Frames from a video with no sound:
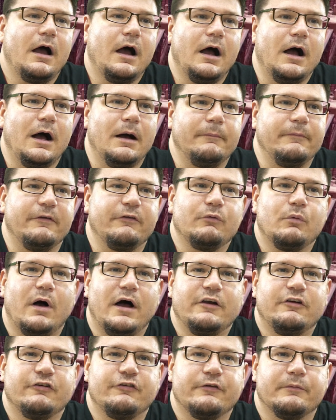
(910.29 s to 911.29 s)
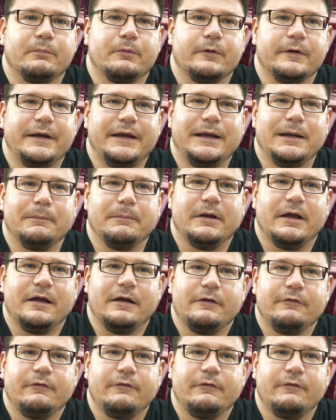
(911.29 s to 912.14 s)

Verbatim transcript: Um, the Squadron Supreme